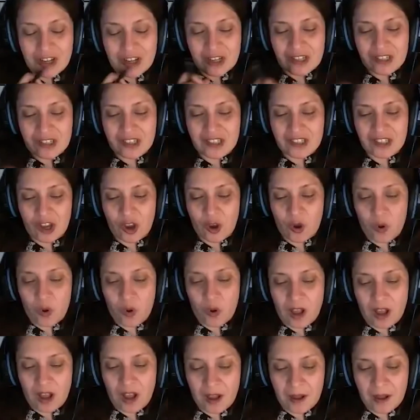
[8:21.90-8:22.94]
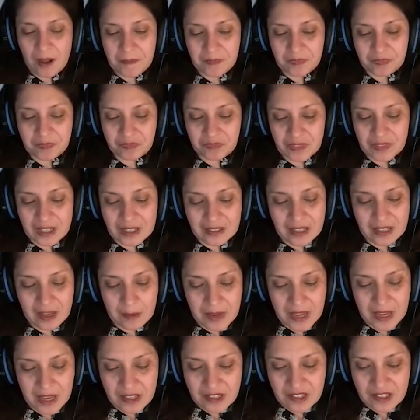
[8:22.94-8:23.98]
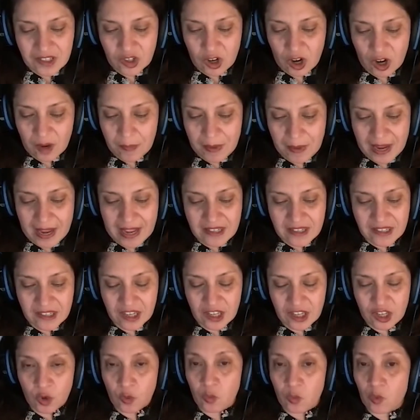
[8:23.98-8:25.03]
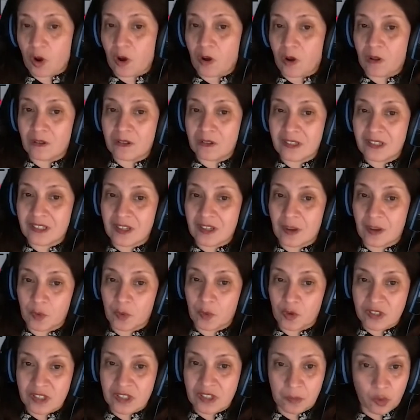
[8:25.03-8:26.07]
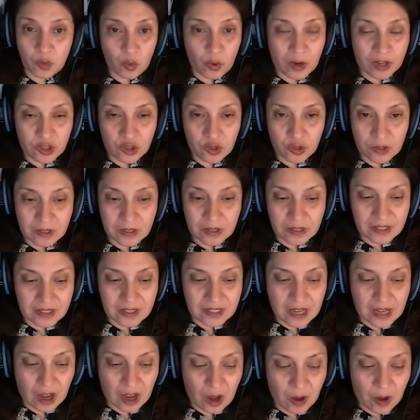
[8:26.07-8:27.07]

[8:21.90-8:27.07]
So let me start by asking you all some questions.